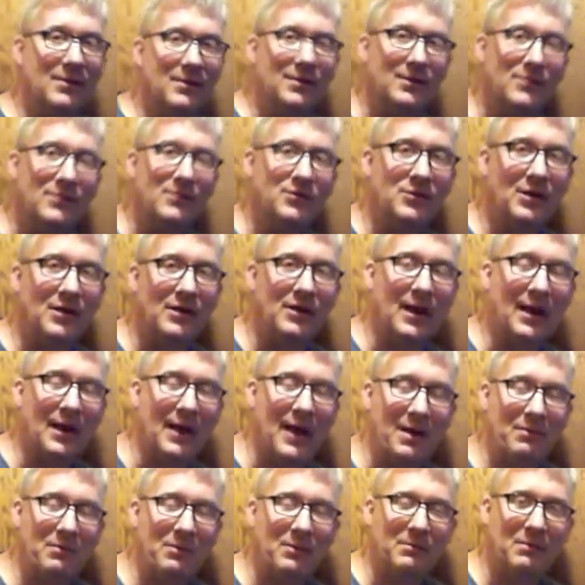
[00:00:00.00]
Stuck that
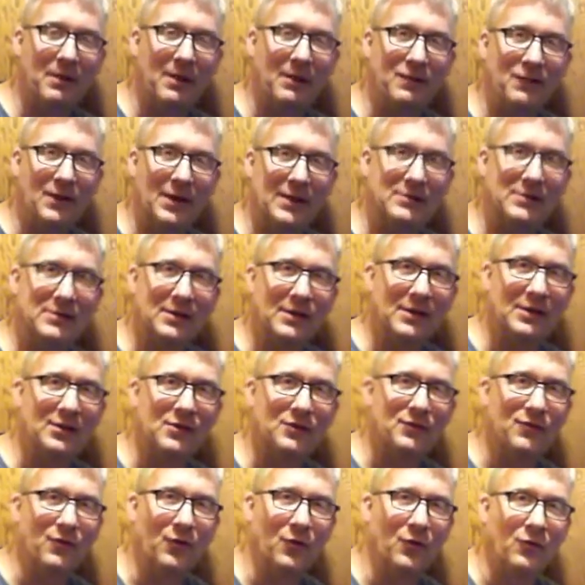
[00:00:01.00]
camera in my face at least
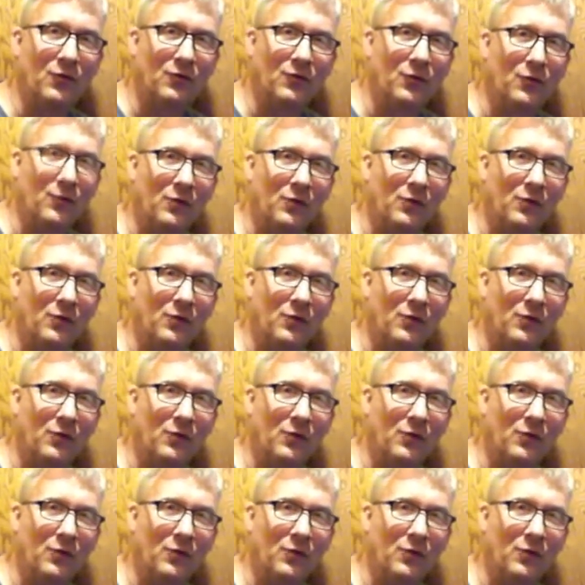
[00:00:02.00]
4 or